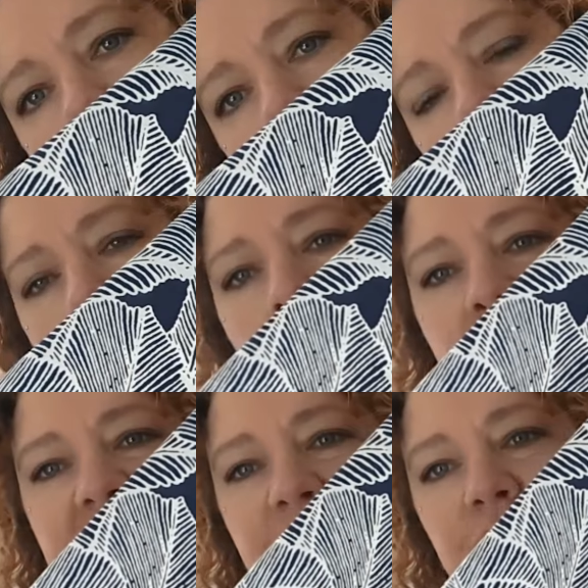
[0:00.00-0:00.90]

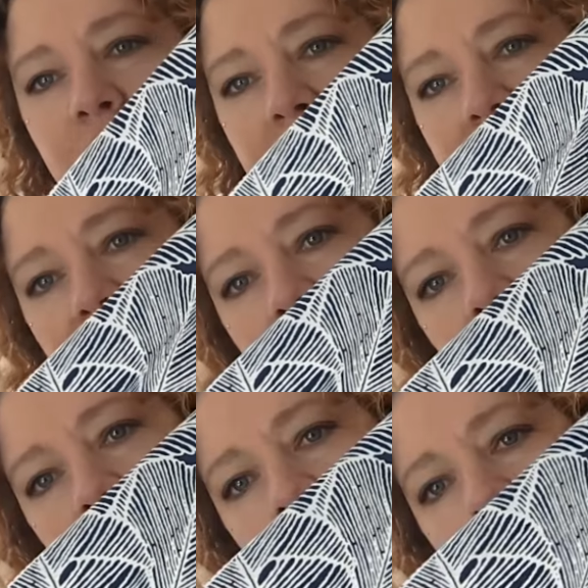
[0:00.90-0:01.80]
palm-ish
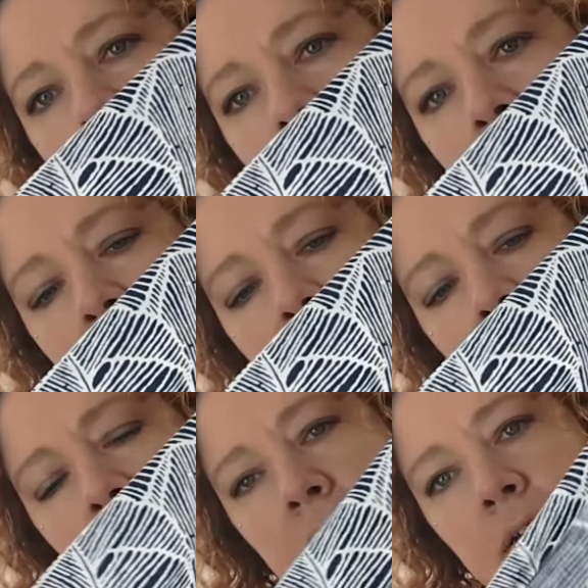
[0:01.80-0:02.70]
leaves
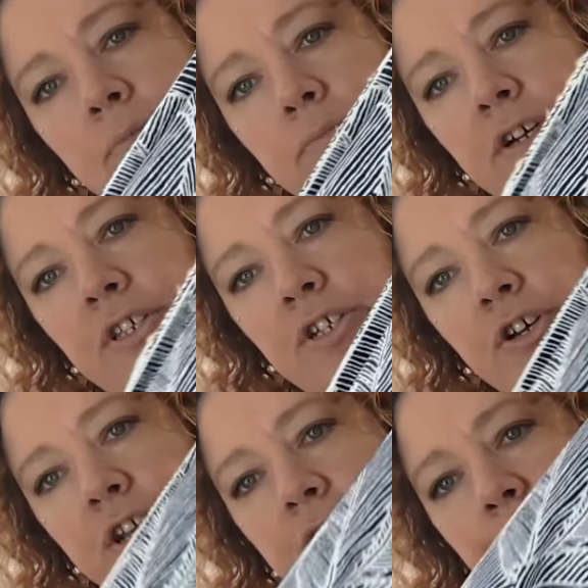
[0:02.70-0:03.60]
printed
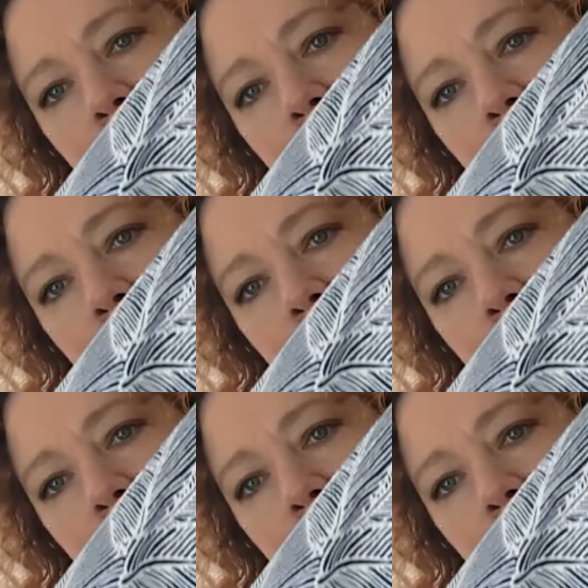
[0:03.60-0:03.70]
on it.